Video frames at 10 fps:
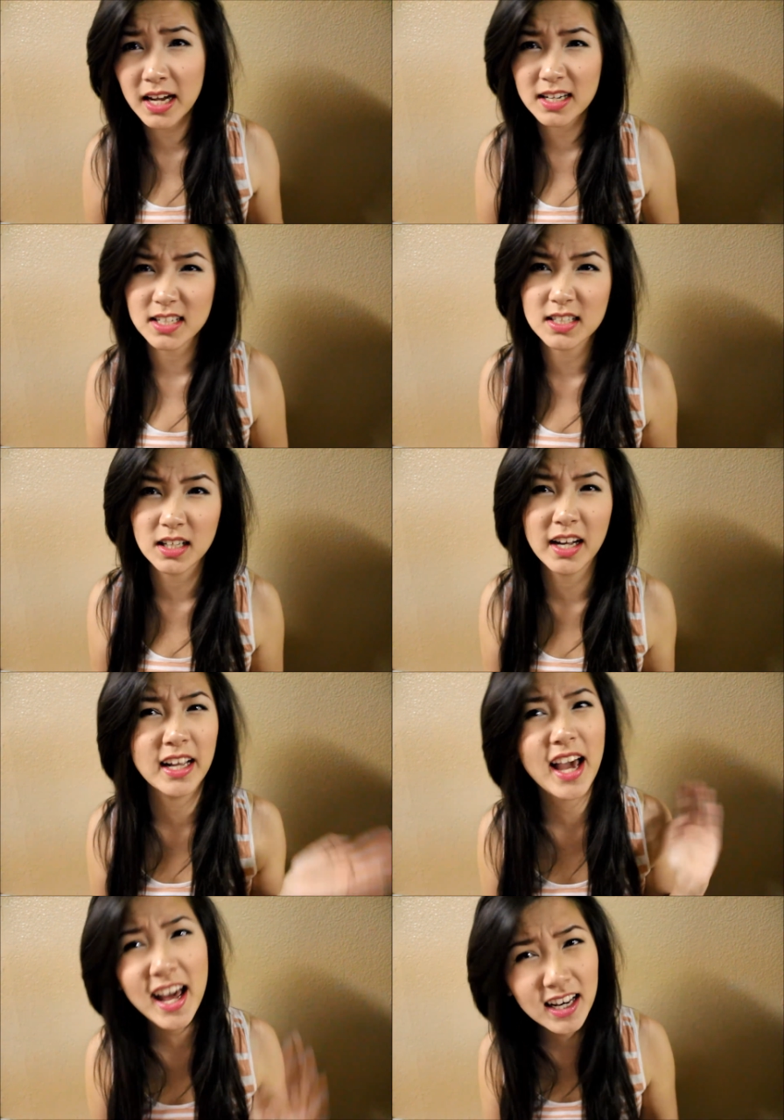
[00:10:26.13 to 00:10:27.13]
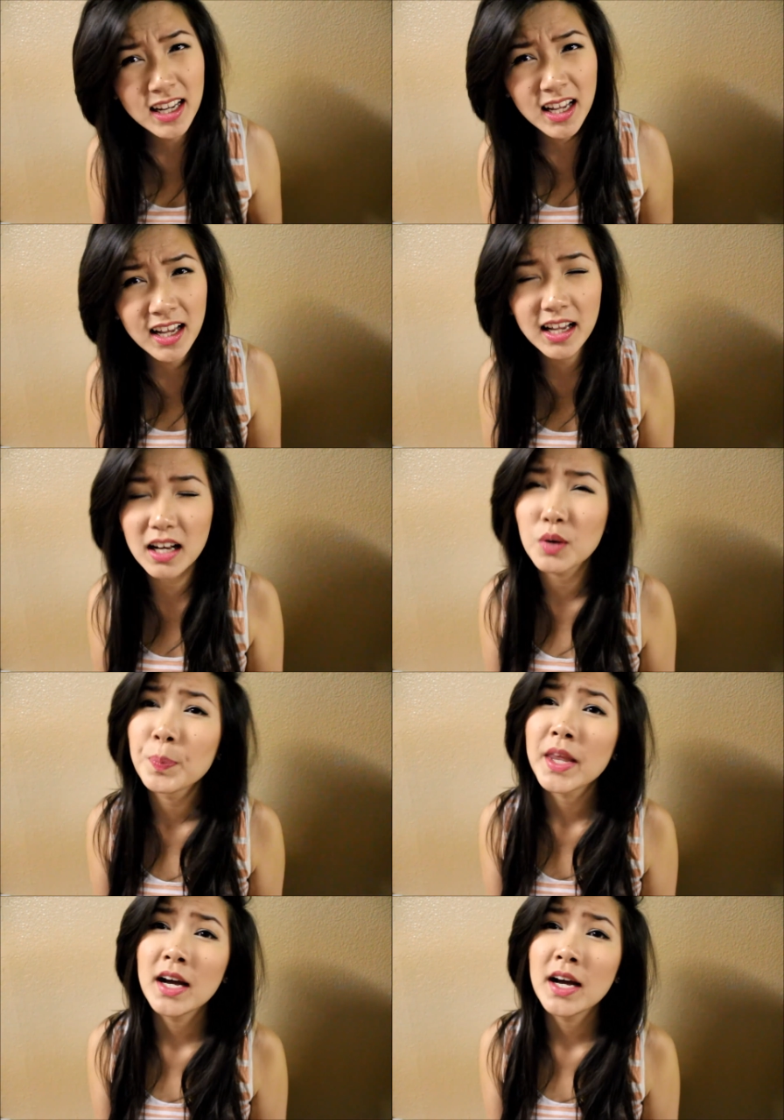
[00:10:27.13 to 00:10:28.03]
that because that's a lot of editing and